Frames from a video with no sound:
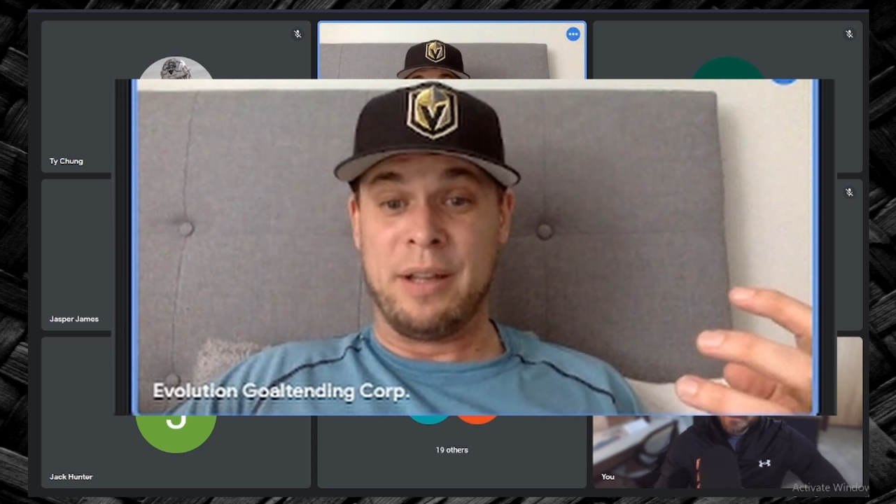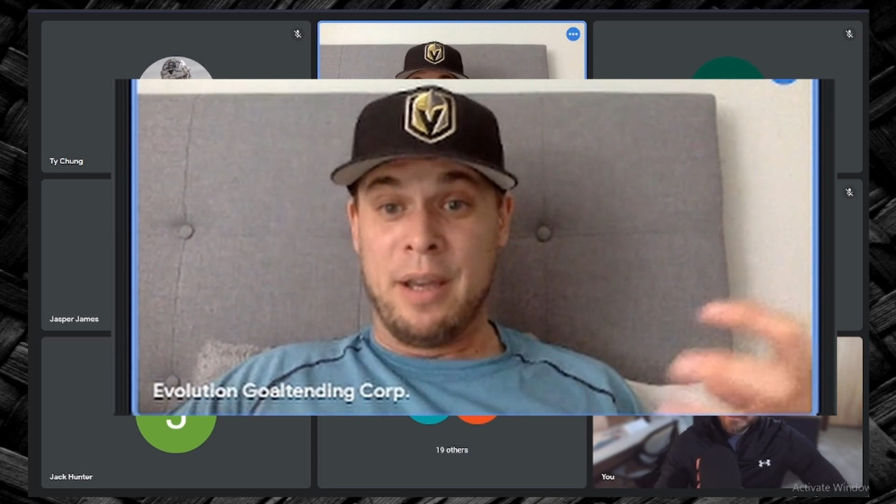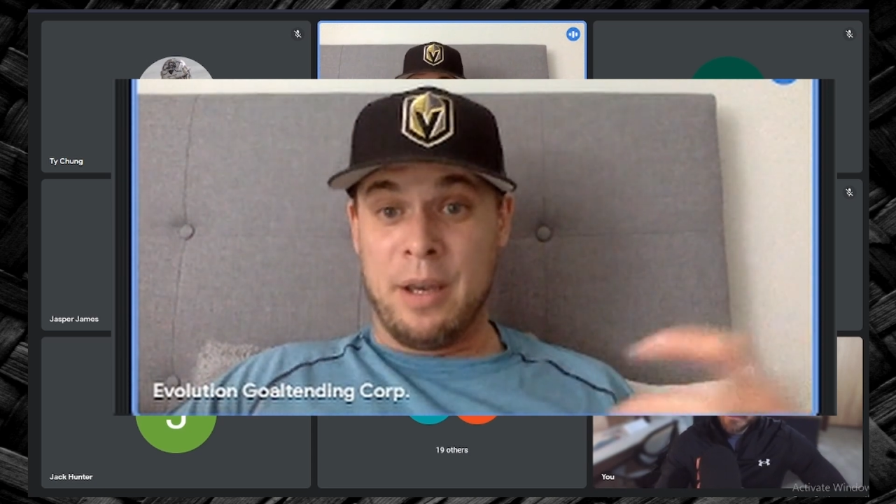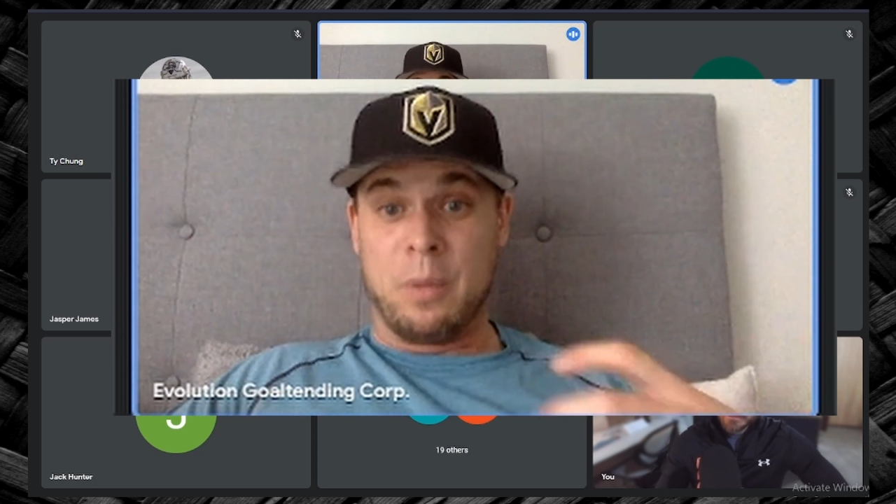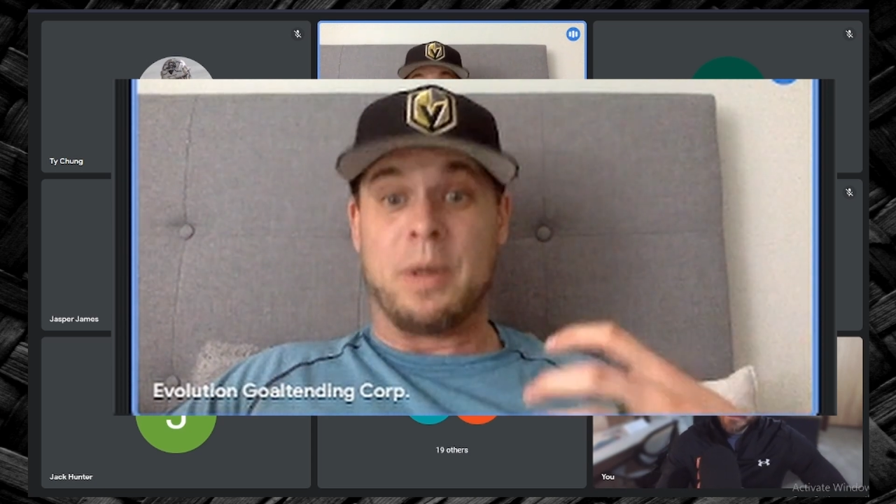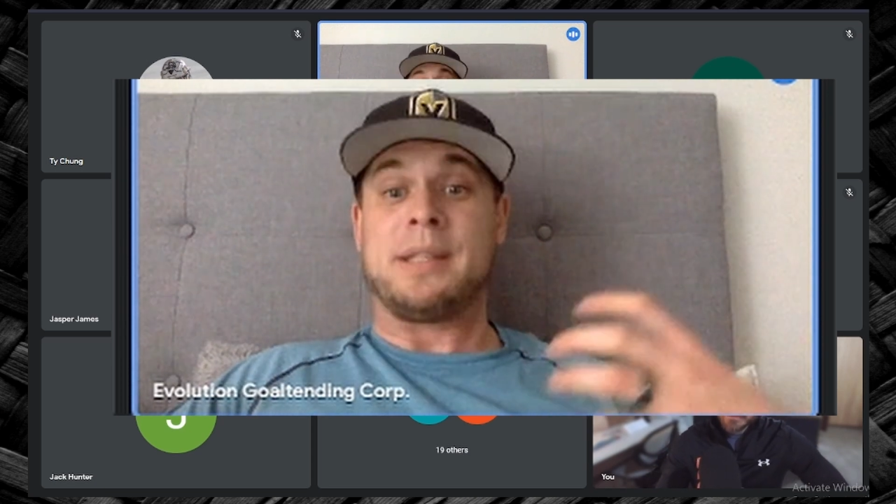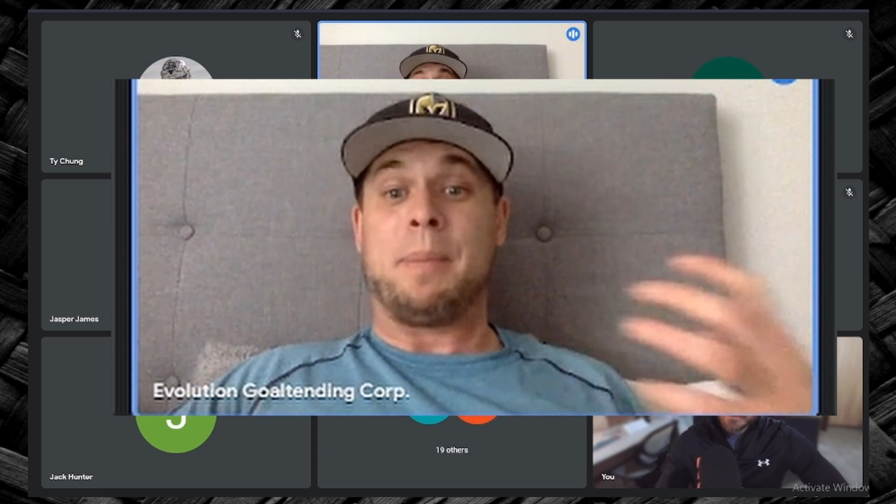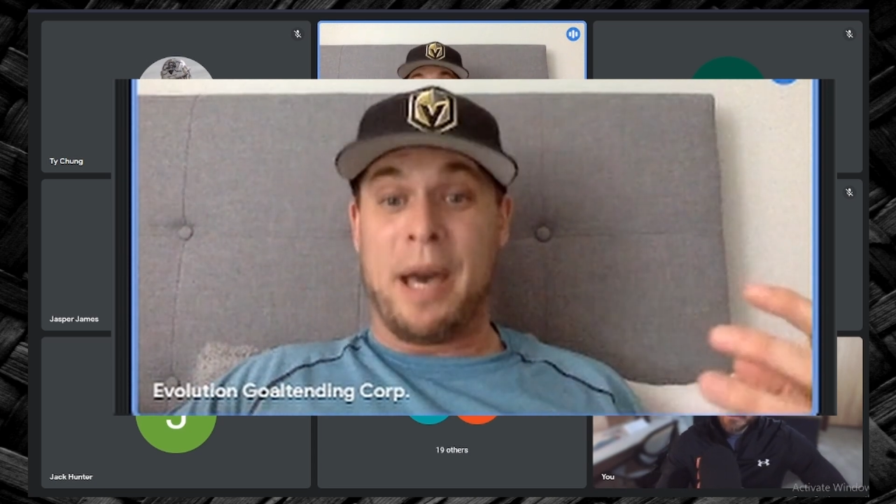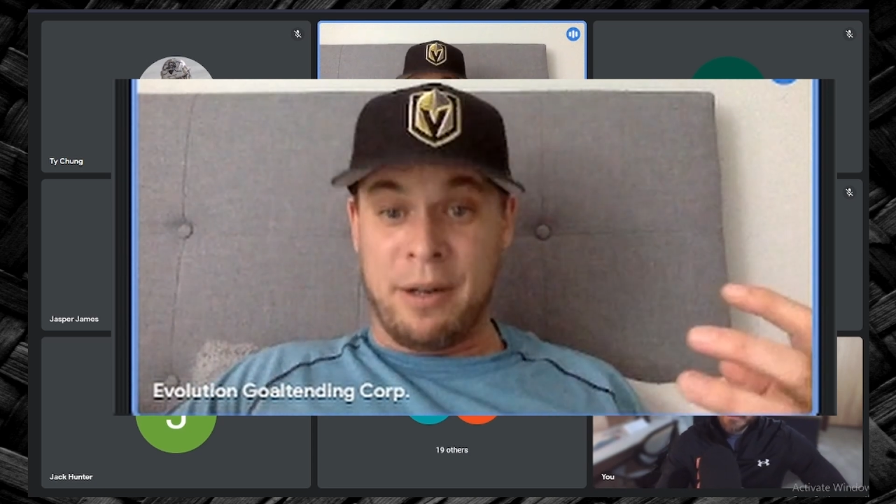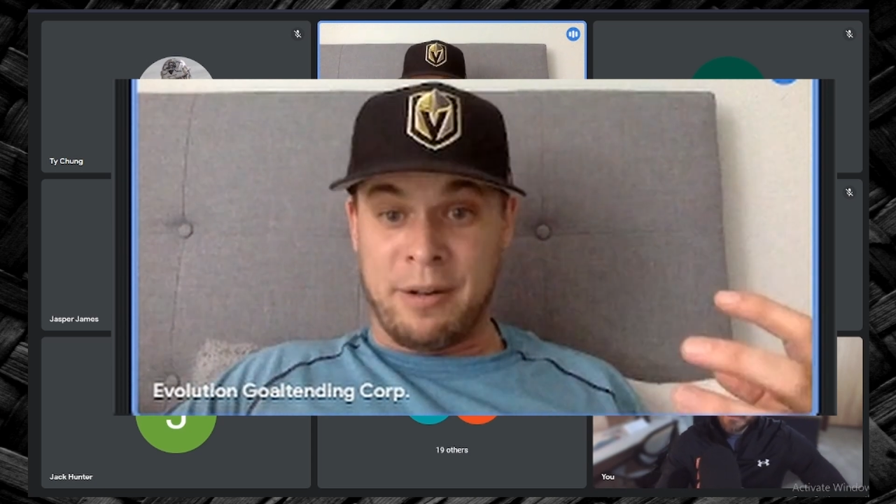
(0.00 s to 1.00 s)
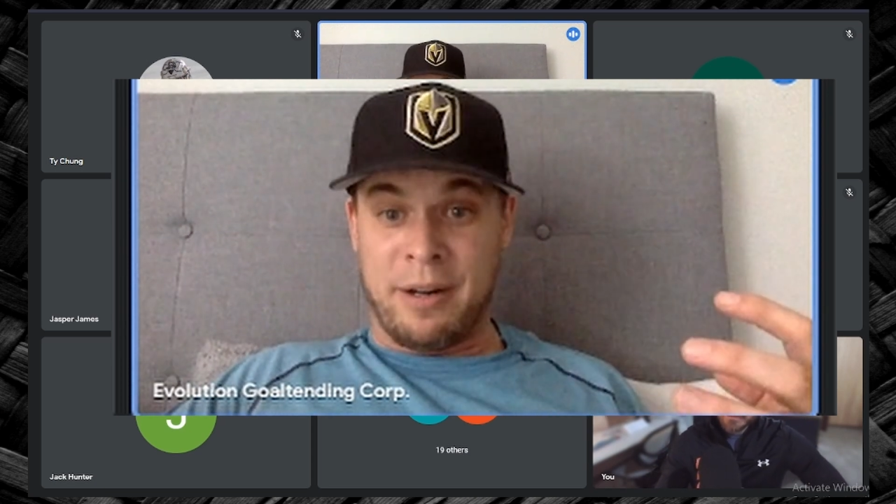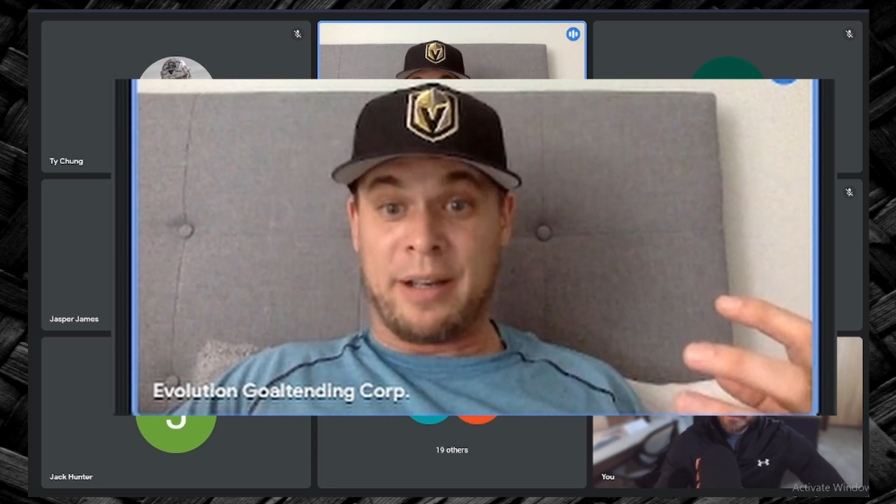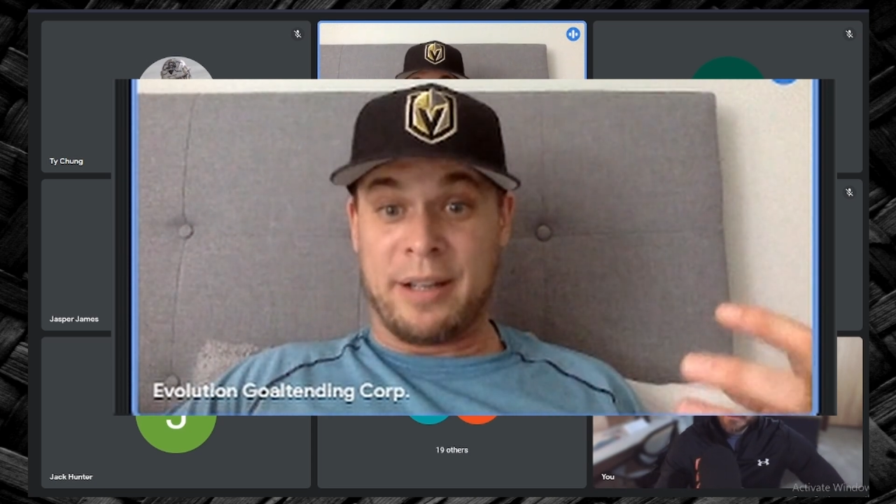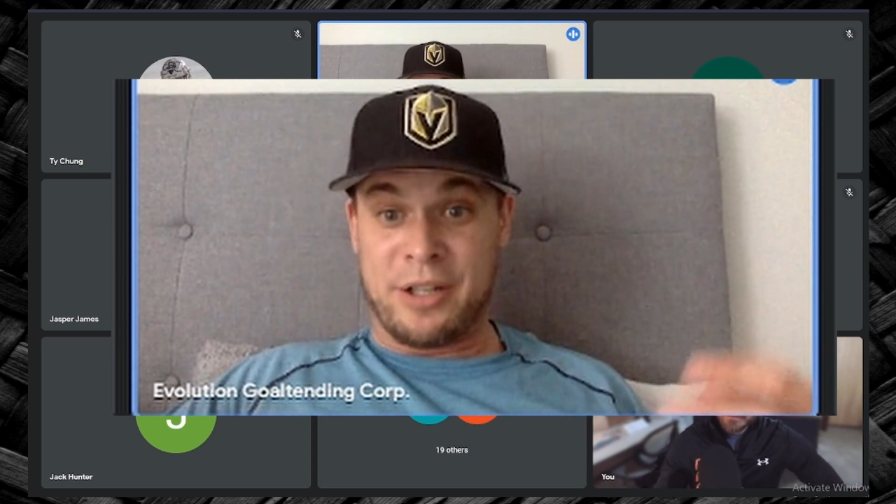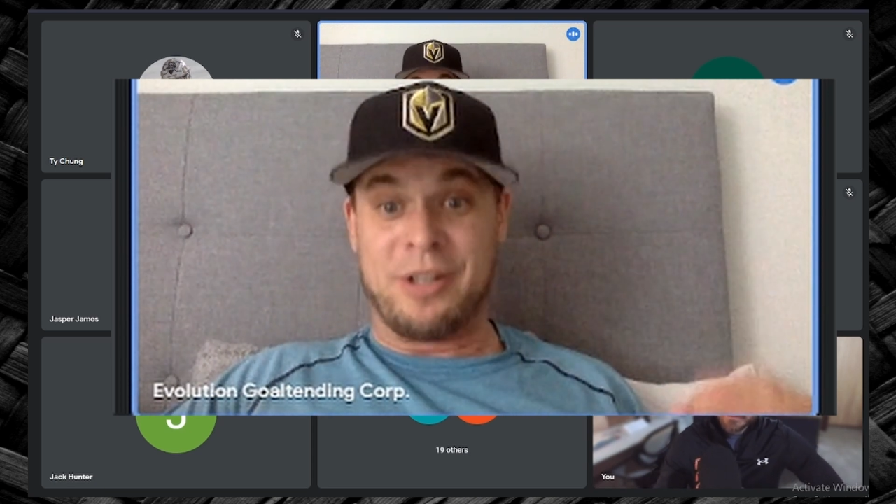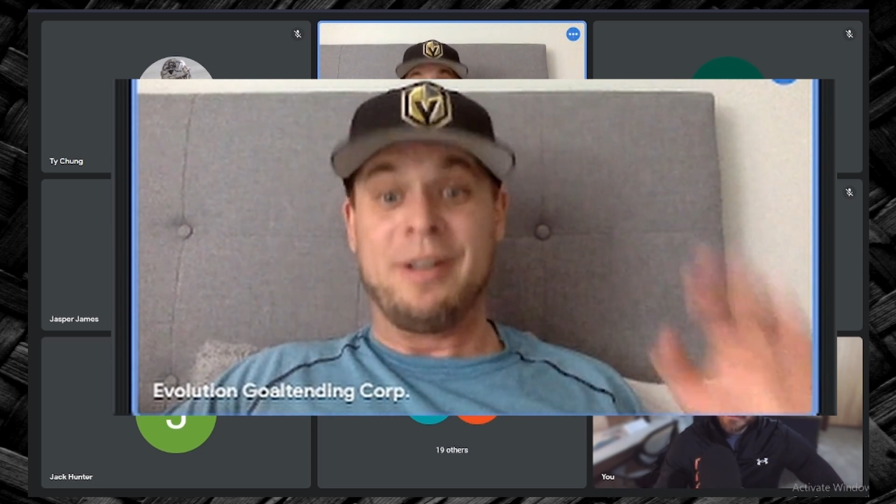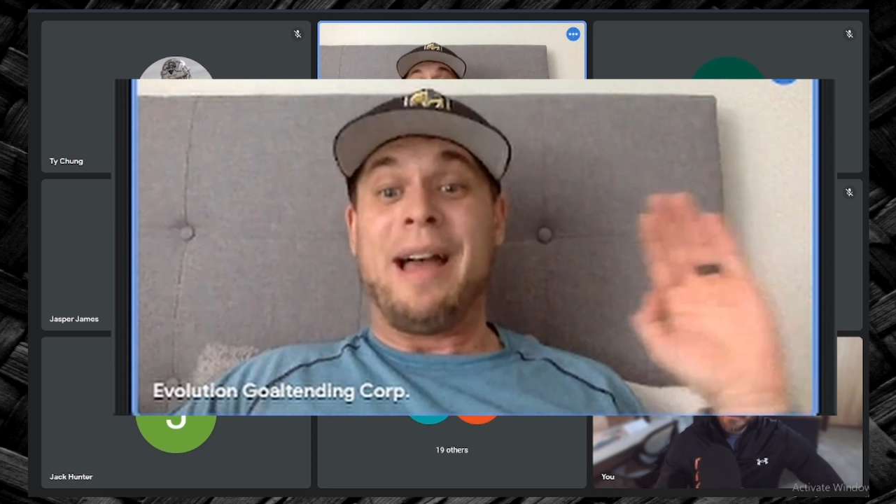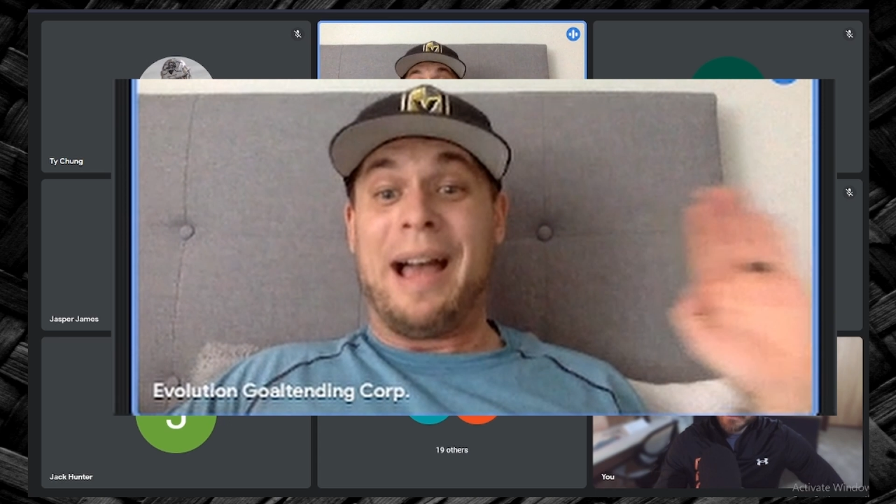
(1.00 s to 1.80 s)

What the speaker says: When I say pattern recognition,